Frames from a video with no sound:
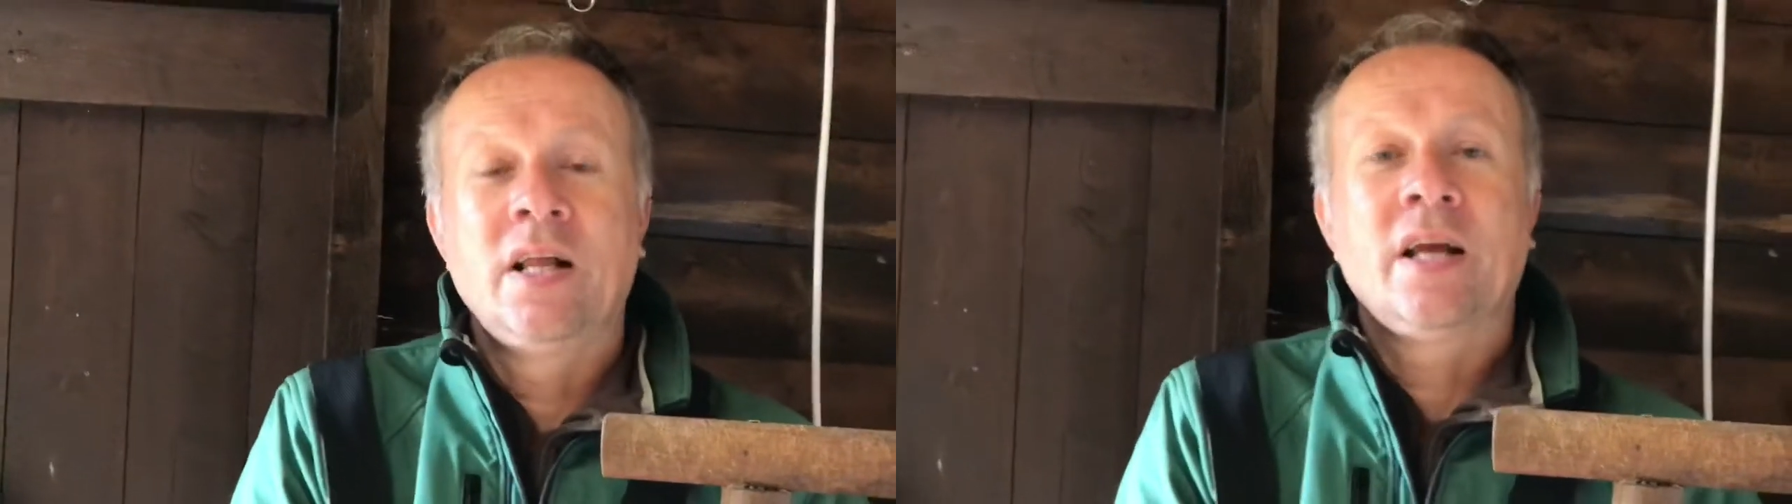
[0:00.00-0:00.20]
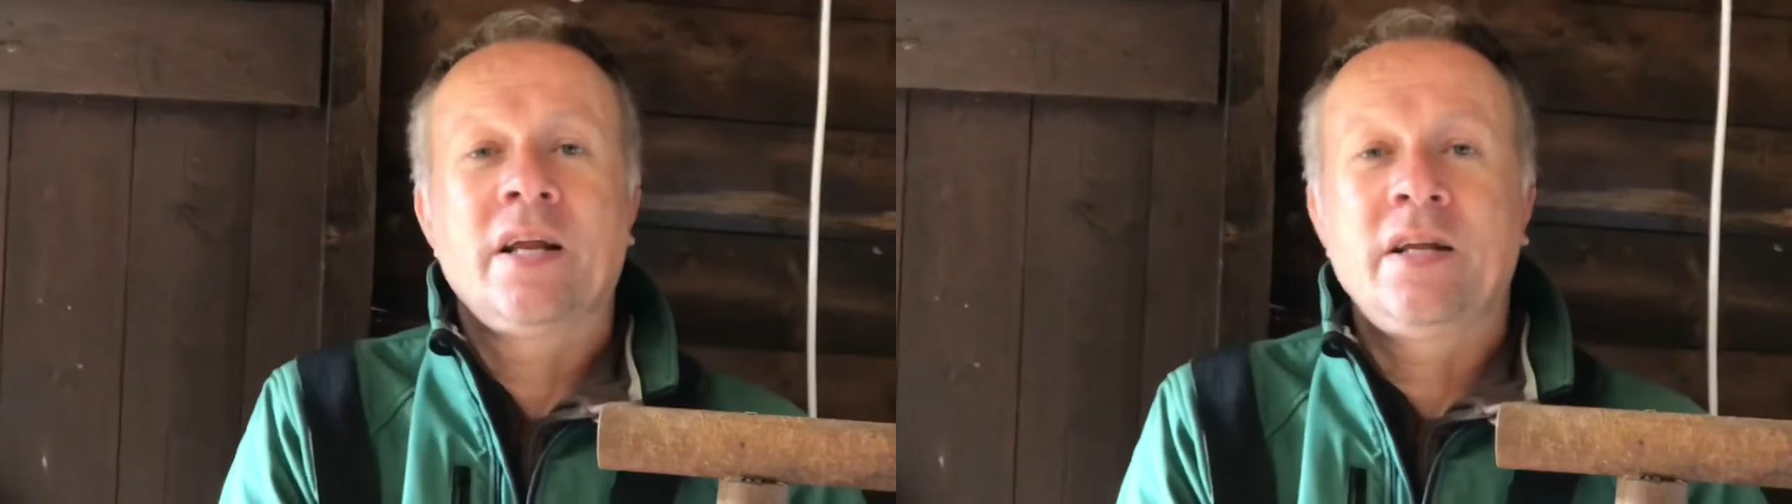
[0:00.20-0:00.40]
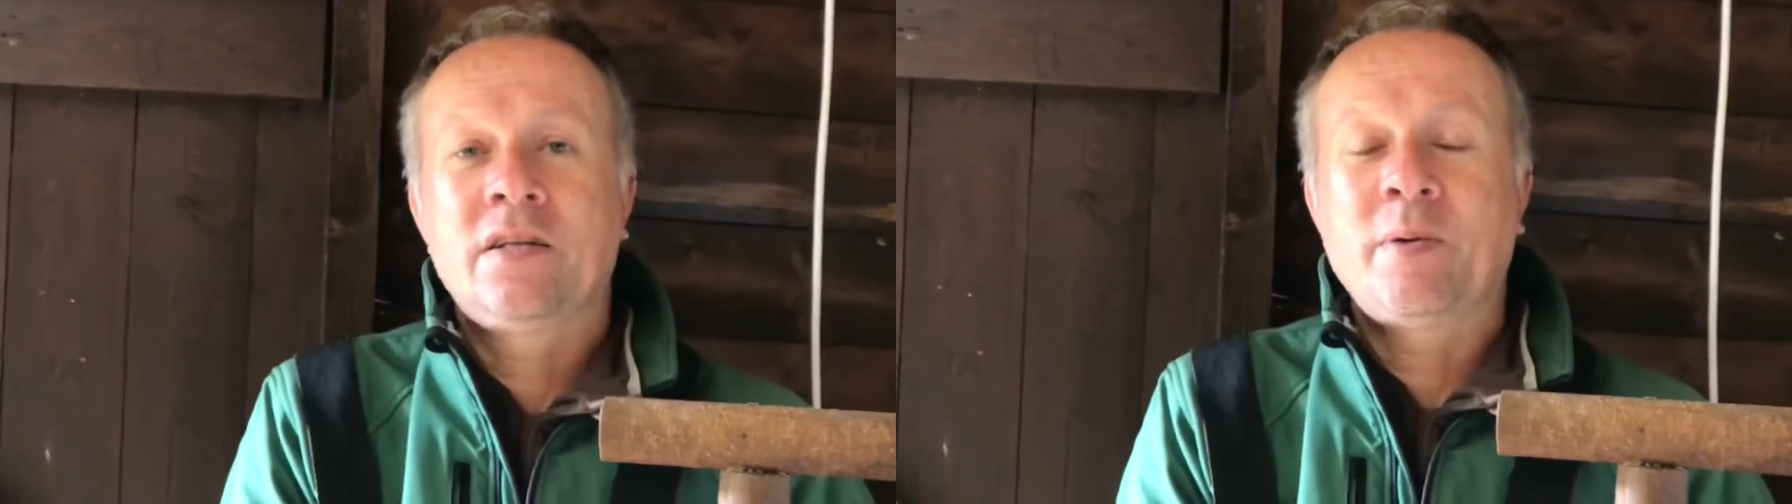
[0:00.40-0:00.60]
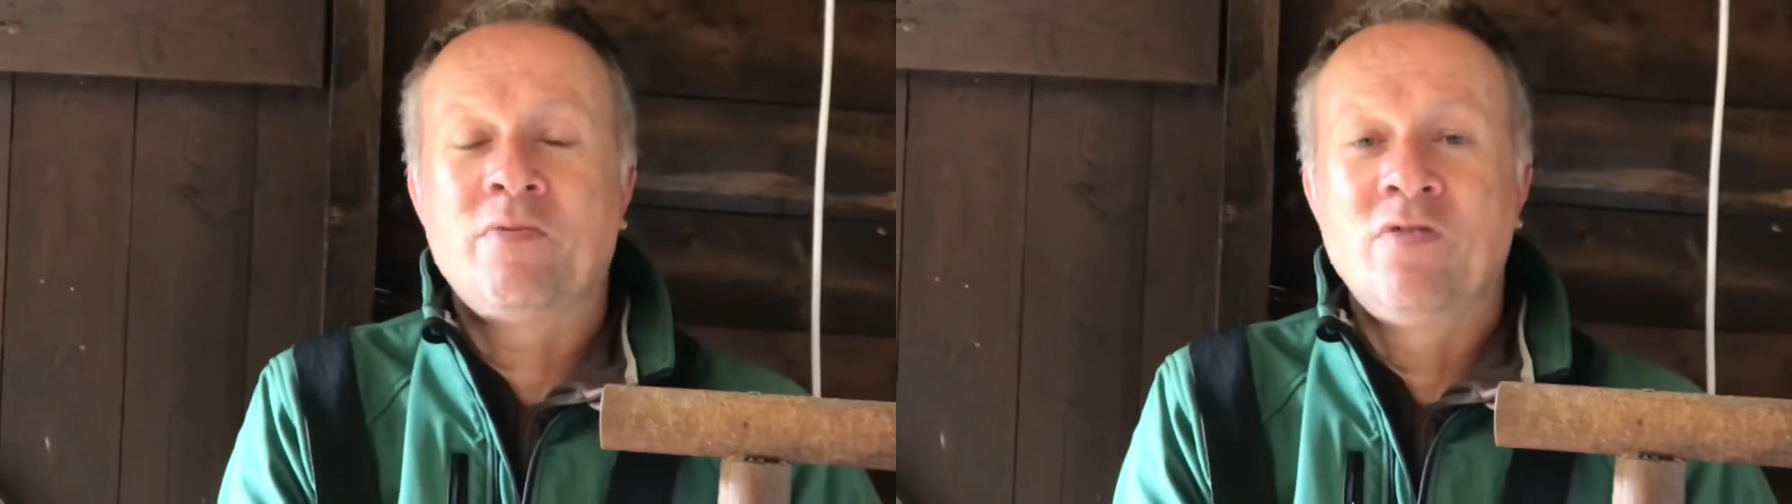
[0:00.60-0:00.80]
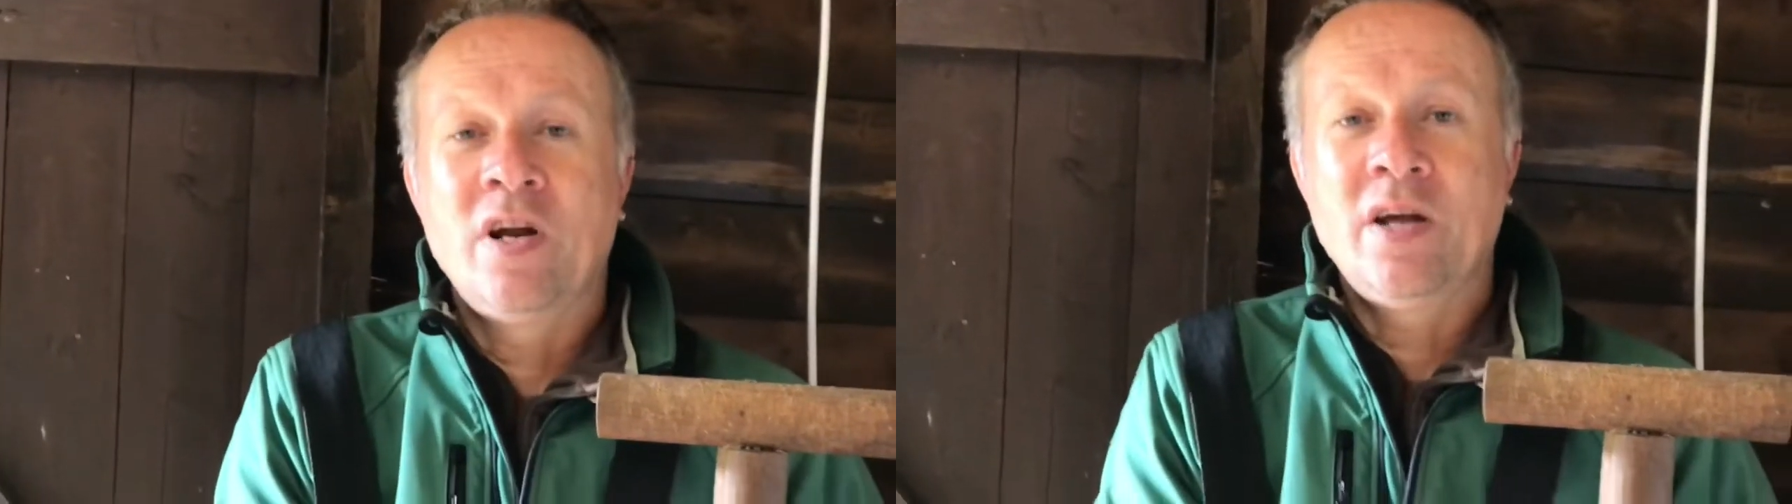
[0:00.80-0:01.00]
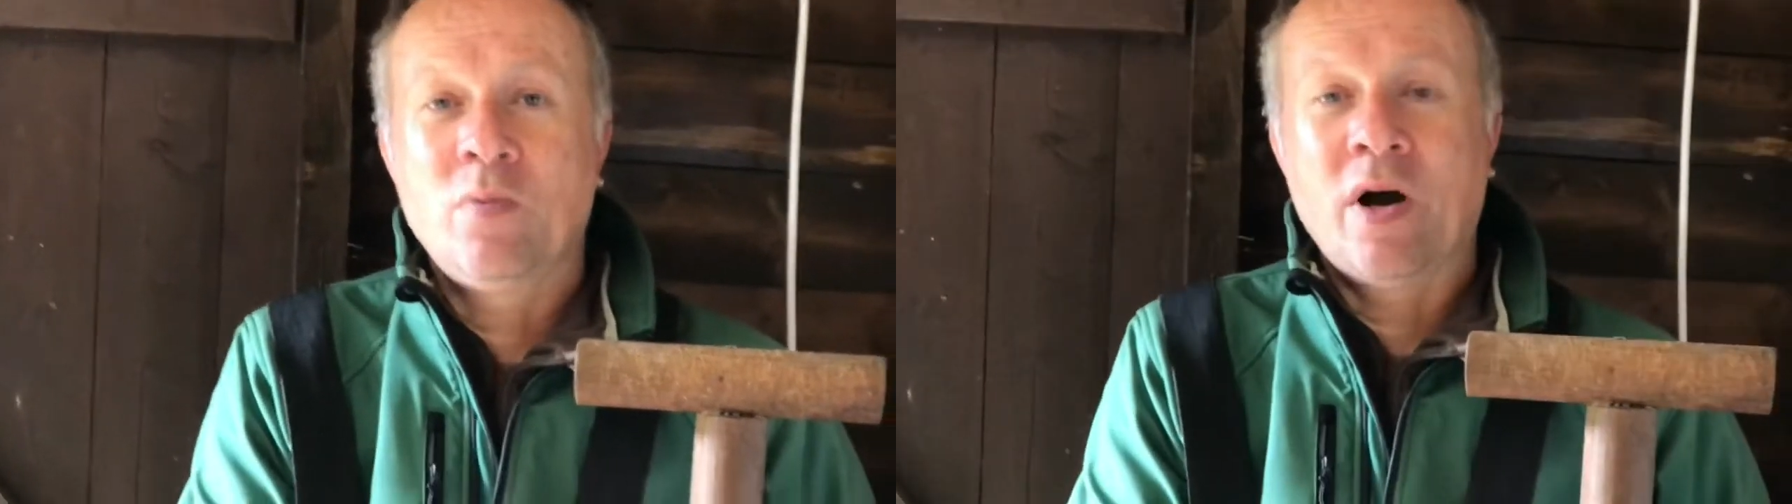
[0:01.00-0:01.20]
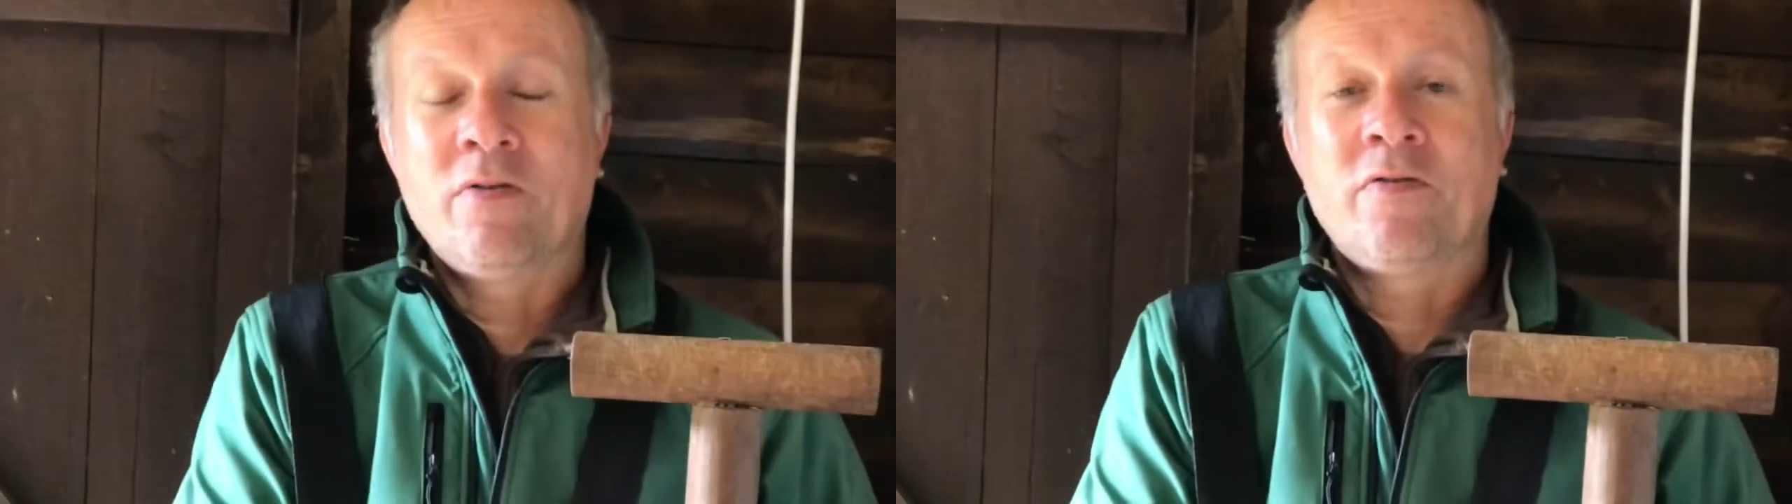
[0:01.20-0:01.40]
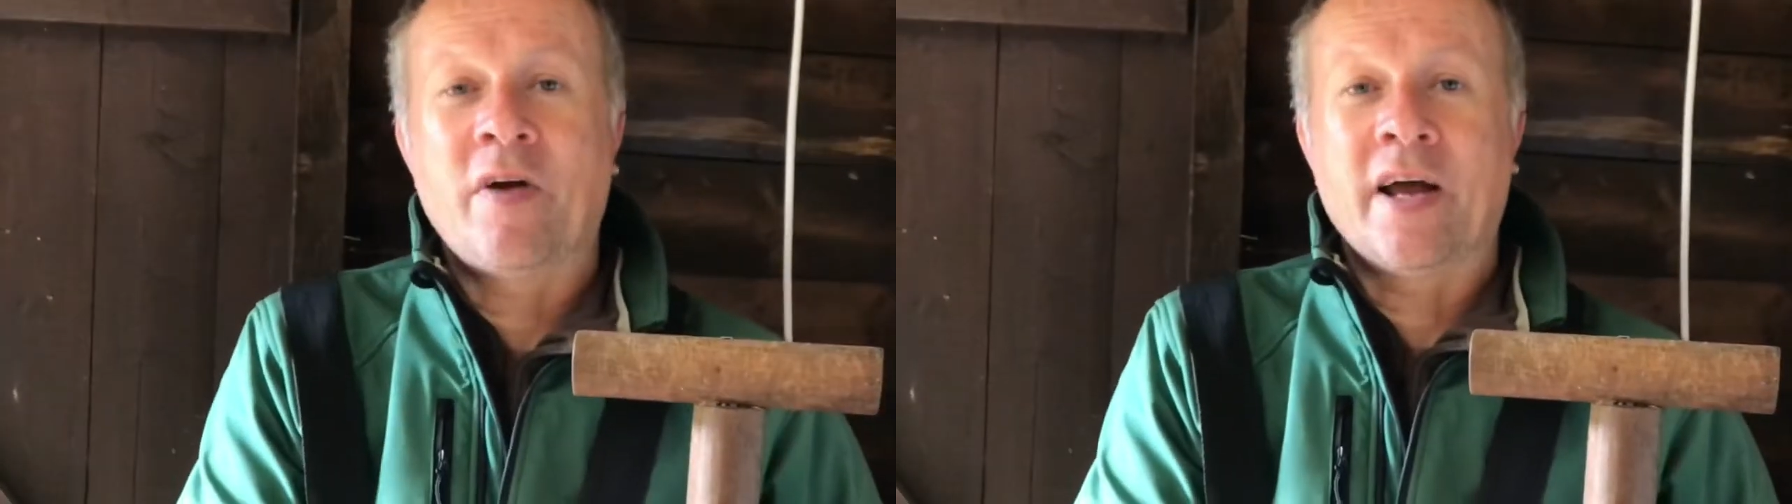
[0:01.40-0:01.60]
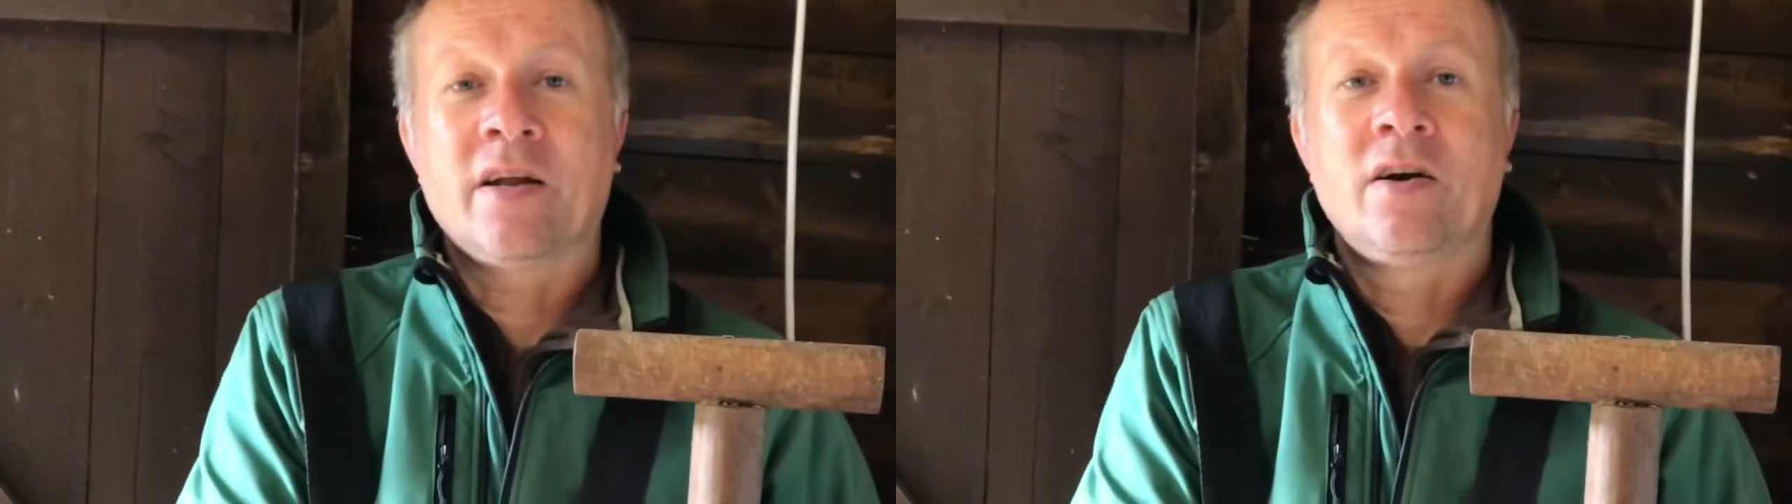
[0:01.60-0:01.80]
need to be really well fed